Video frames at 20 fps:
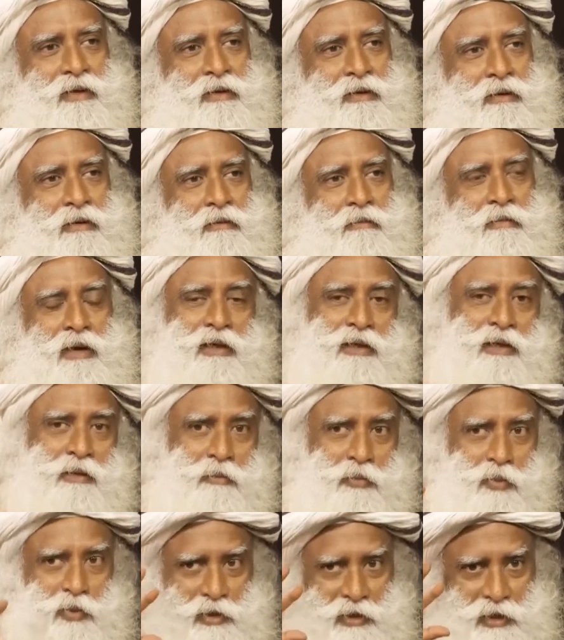But the
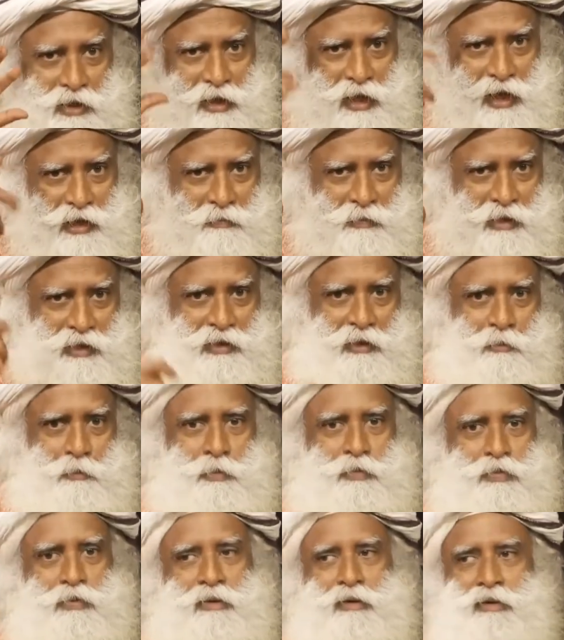bull that I made up
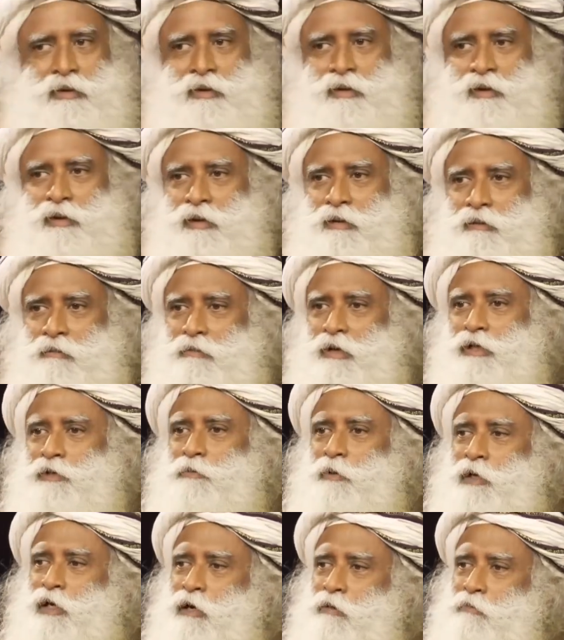must
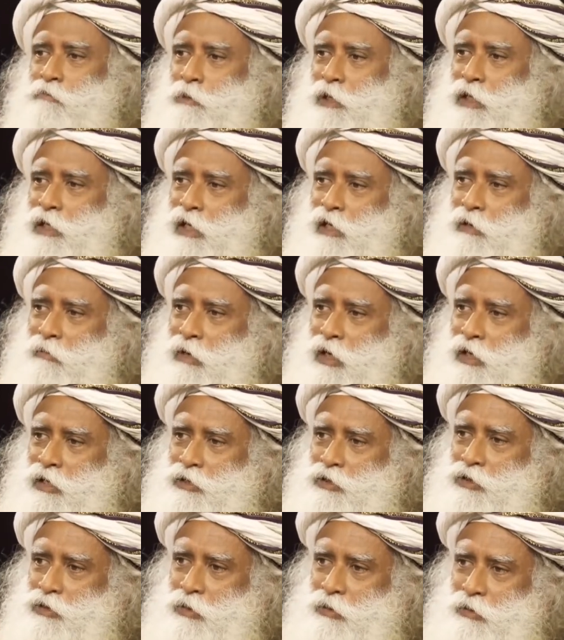be completely in my
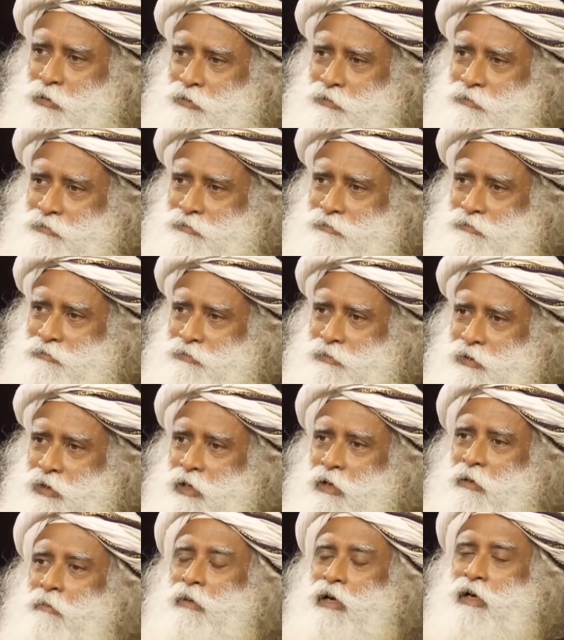control.
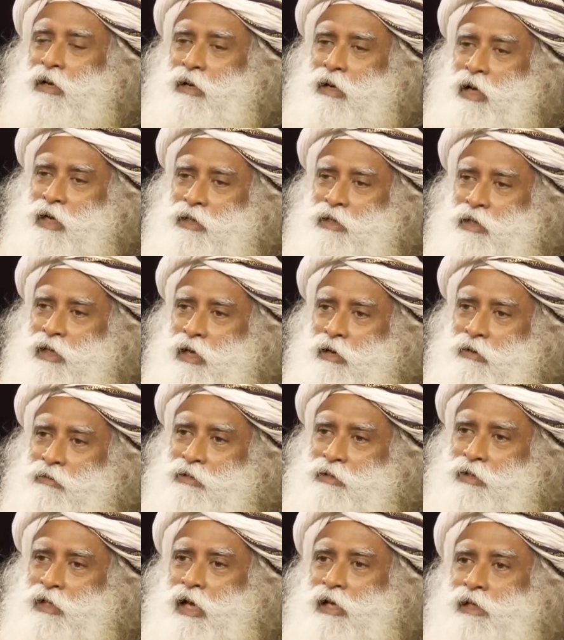But right now,
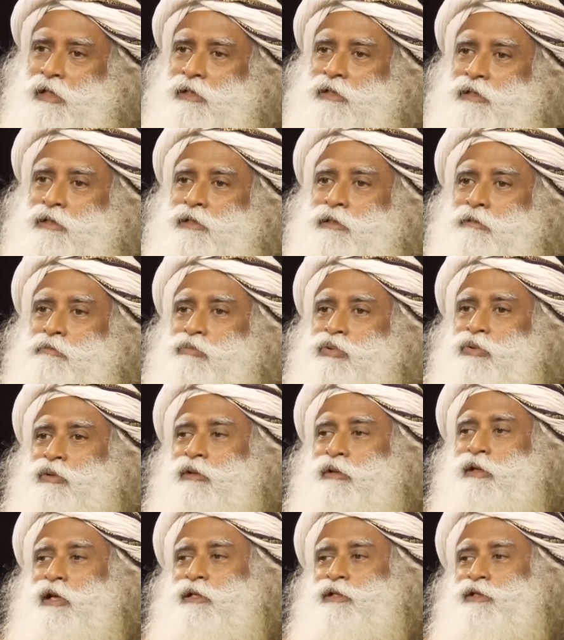that is the bull
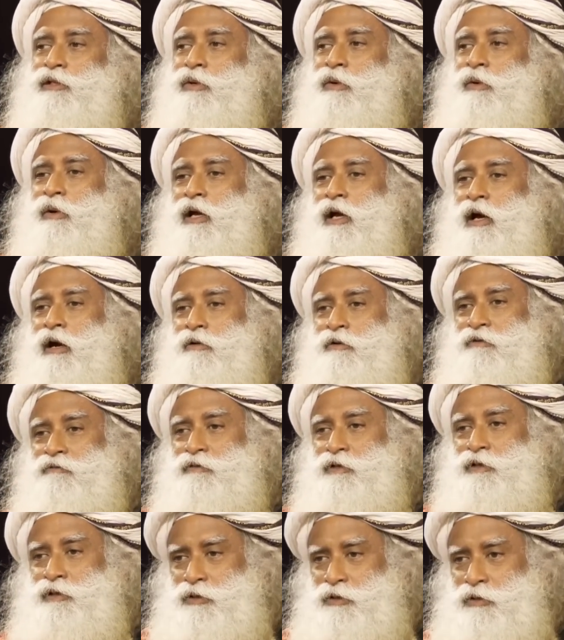that's going out of
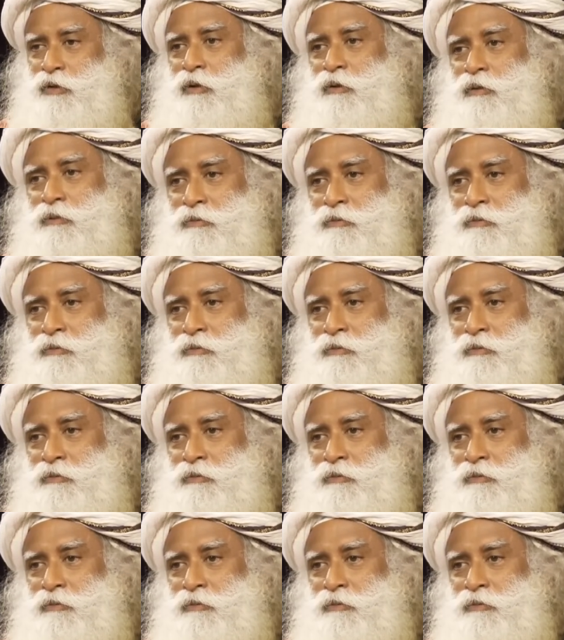control.